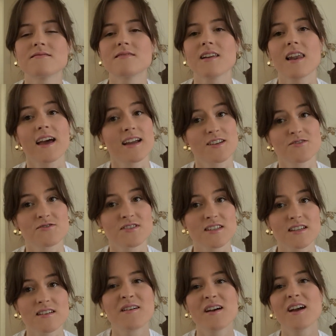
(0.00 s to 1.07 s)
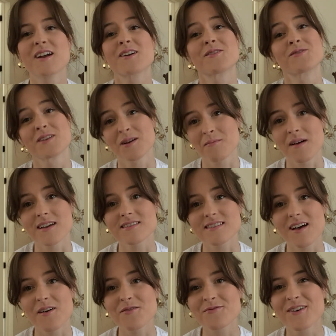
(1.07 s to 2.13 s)
like to see, including
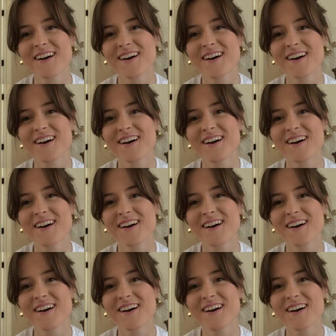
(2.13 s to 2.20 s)
myself.